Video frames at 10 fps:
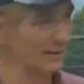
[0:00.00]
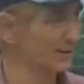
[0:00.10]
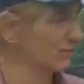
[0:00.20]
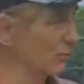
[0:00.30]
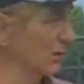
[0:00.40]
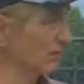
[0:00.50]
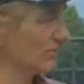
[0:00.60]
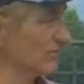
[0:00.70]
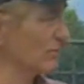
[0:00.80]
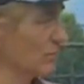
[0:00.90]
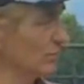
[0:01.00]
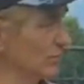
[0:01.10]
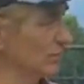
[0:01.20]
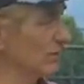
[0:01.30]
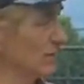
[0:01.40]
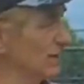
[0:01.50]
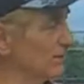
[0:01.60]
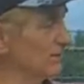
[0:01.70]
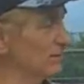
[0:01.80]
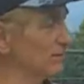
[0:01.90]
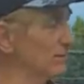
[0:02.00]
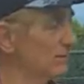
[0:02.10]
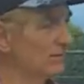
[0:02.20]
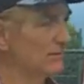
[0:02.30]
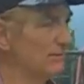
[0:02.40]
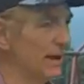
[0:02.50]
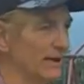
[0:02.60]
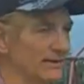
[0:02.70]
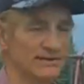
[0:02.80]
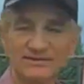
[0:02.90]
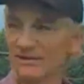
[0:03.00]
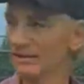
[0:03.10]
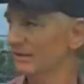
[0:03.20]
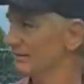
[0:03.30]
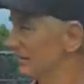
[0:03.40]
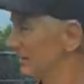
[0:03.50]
And I'd walk to school all the way down here batting this thing.